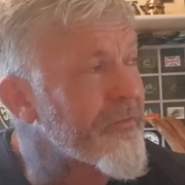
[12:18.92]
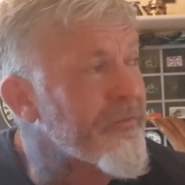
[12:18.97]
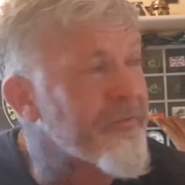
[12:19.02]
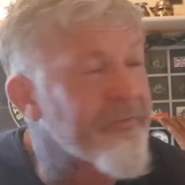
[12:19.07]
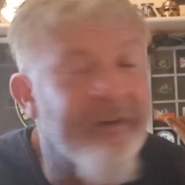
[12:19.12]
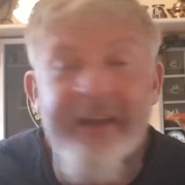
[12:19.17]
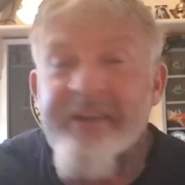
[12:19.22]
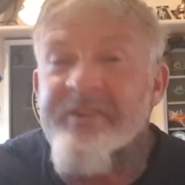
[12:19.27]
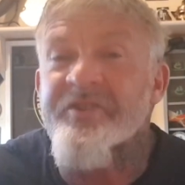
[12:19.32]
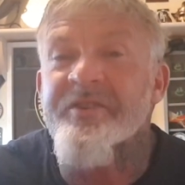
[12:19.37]

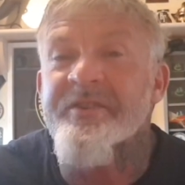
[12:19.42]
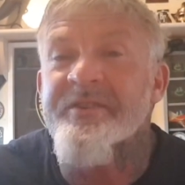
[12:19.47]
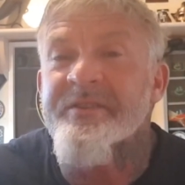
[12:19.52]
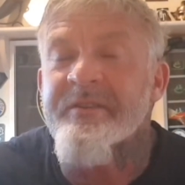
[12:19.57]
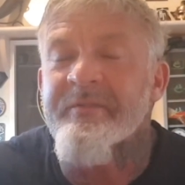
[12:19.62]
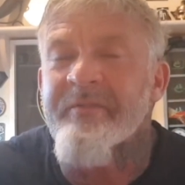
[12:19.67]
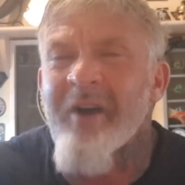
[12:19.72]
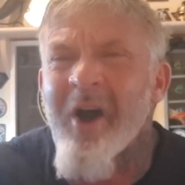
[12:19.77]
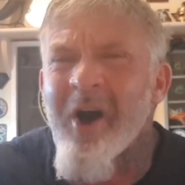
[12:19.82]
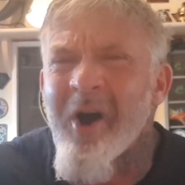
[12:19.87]
factions
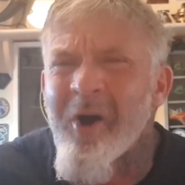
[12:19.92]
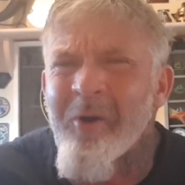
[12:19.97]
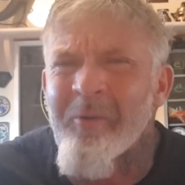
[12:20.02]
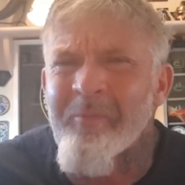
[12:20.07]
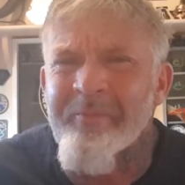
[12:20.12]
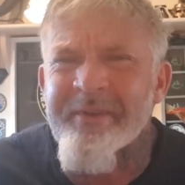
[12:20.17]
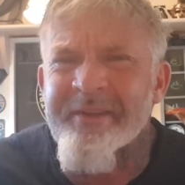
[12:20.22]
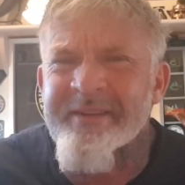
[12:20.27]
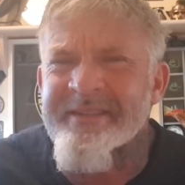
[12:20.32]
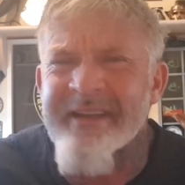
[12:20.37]
of
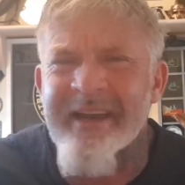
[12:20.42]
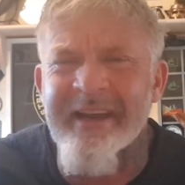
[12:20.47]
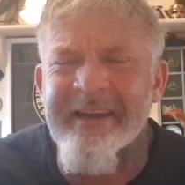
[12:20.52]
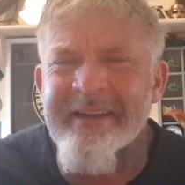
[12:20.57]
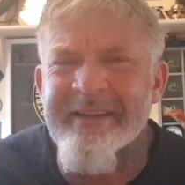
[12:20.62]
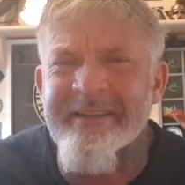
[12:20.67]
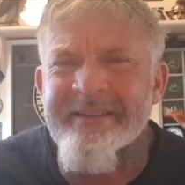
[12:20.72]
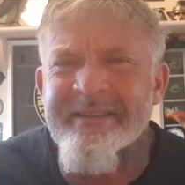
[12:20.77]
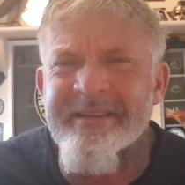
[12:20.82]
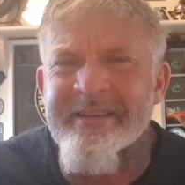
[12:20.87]
armed
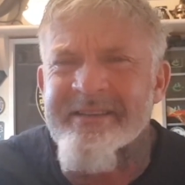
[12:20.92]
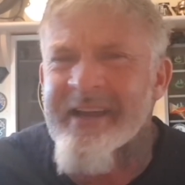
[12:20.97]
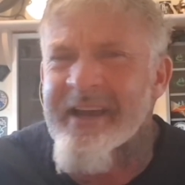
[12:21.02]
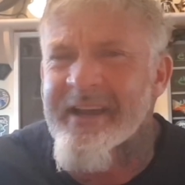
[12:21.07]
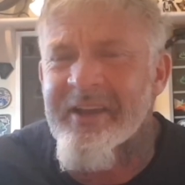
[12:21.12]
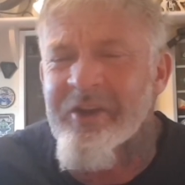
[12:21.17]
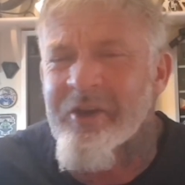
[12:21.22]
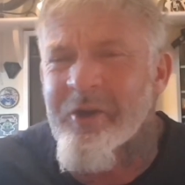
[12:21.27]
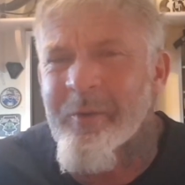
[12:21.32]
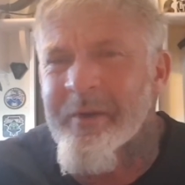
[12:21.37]
assailants
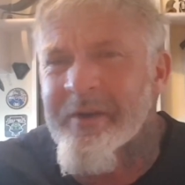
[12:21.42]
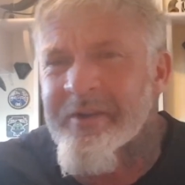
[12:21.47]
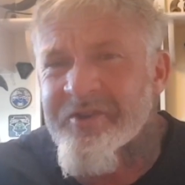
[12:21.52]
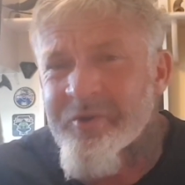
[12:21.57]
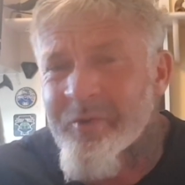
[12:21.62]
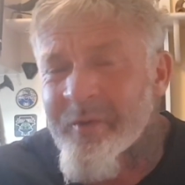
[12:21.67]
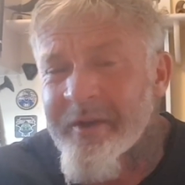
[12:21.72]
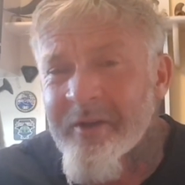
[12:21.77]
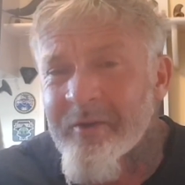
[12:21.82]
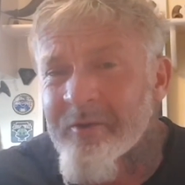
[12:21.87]
attacking you in the
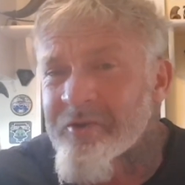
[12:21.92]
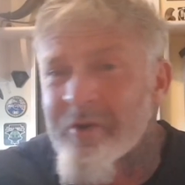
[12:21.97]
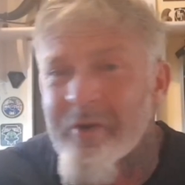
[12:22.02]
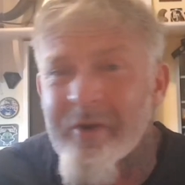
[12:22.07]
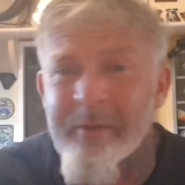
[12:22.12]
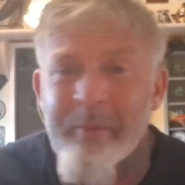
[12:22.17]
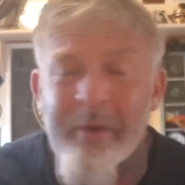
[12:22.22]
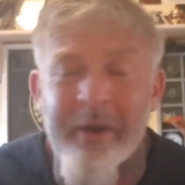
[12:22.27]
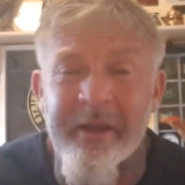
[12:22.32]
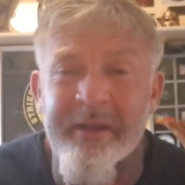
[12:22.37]
street or trying
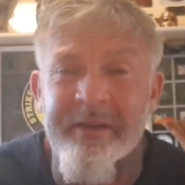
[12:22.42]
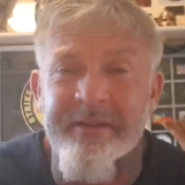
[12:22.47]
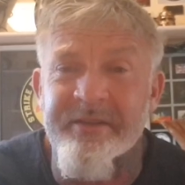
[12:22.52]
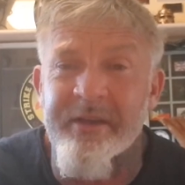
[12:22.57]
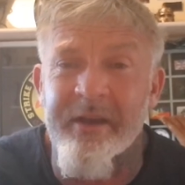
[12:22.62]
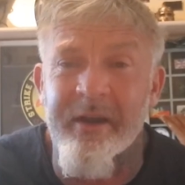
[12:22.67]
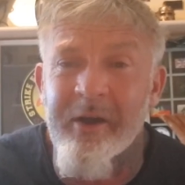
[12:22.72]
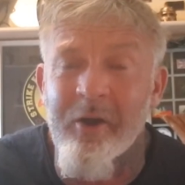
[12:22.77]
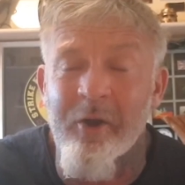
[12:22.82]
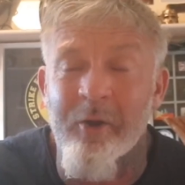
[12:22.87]
to break into
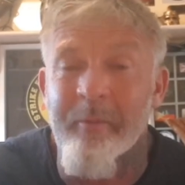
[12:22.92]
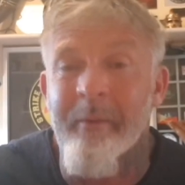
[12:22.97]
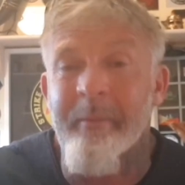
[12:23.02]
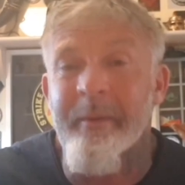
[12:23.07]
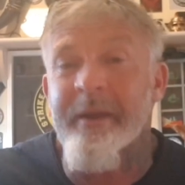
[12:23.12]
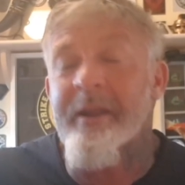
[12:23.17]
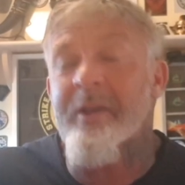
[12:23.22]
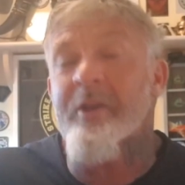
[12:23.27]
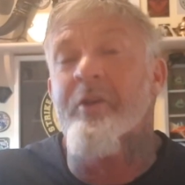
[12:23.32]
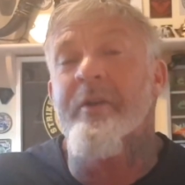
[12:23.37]
your home. I
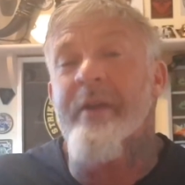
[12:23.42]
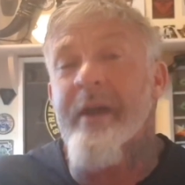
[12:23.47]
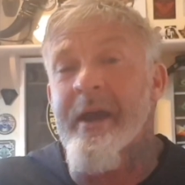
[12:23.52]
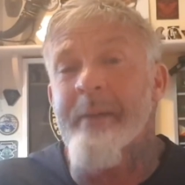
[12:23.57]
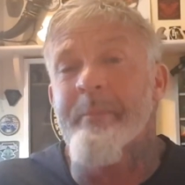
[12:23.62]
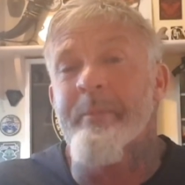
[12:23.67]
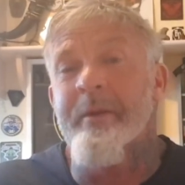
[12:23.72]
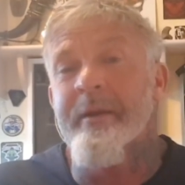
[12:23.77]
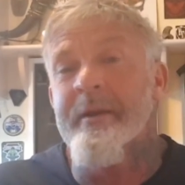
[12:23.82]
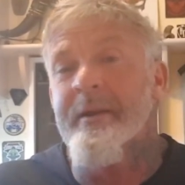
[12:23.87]
mean, it could
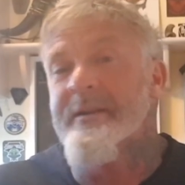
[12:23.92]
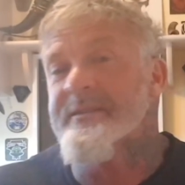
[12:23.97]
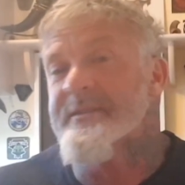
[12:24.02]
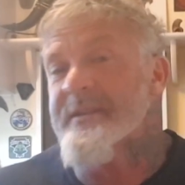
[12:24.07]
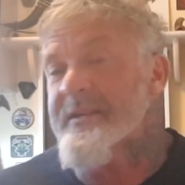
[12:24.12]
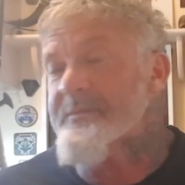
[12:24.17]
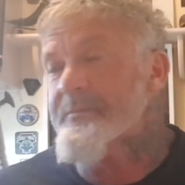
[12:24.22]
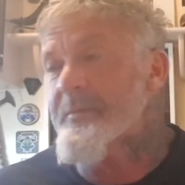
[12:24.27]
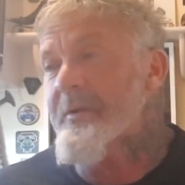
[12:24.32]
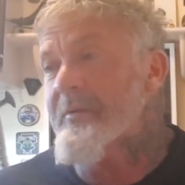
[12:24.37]
happen.
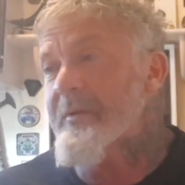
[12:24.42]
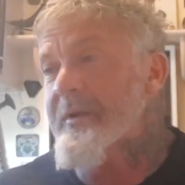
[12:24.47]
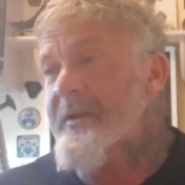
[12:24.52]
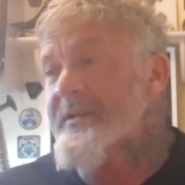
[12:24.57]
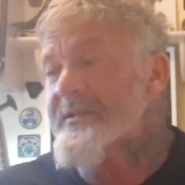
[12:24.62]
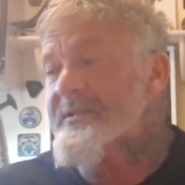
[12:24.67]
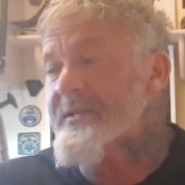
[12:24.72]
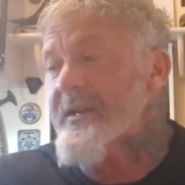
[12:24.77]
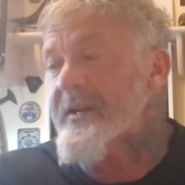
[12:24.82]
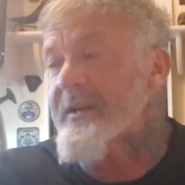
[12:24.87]
Let's be
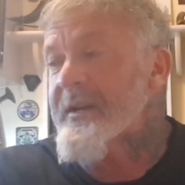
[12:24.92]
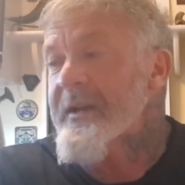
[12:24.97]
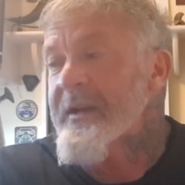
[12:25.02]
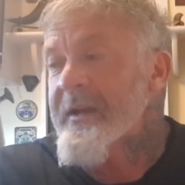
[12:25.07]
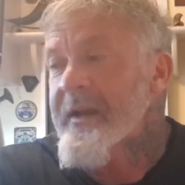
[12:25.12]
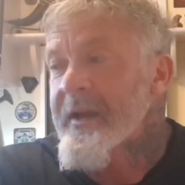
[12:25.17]
realistic.